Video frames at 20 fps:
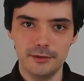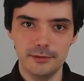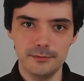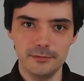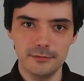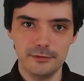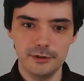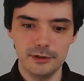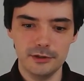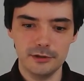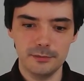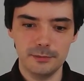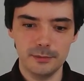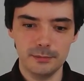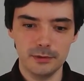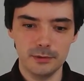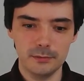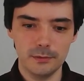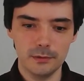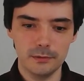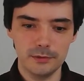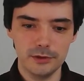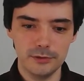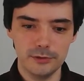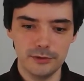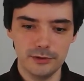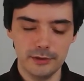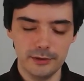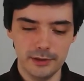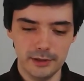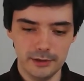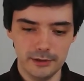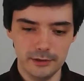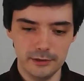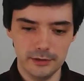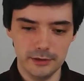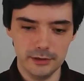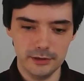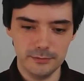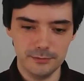Finnish people will usually
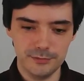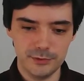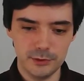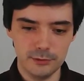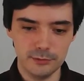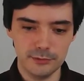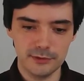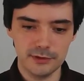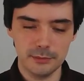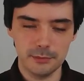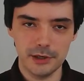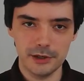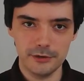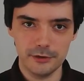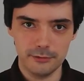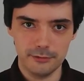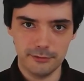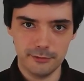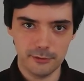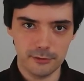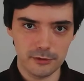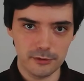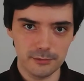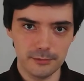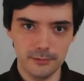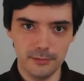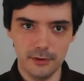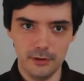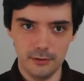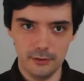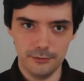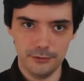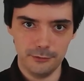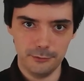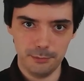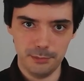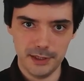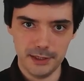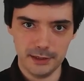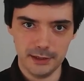choose some other form of
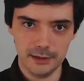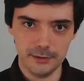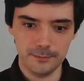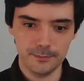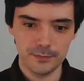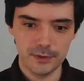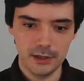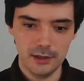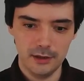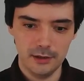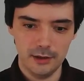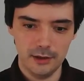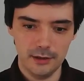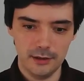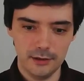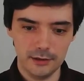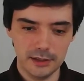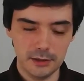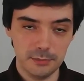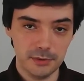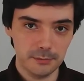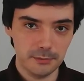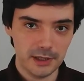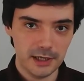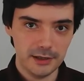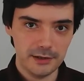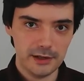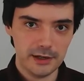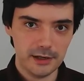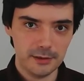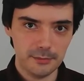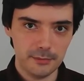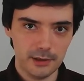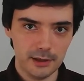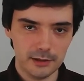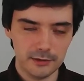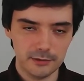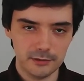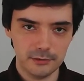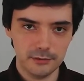speaking. Keep in mind that I'm
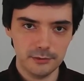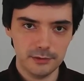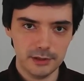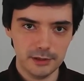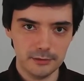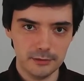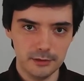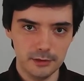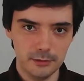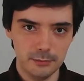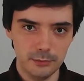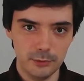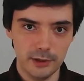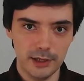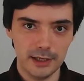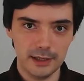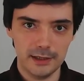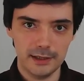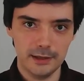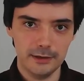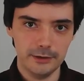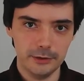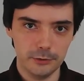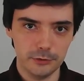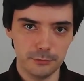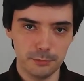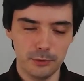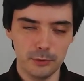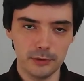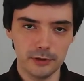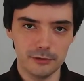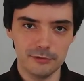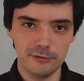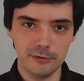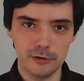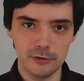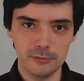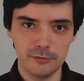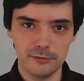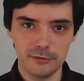excluding puhekieli or spoken
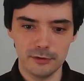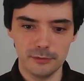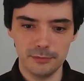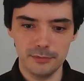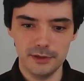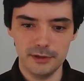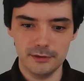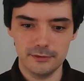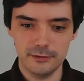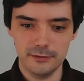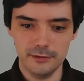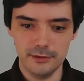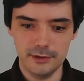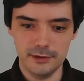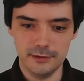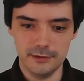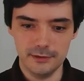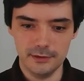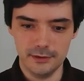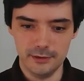form from these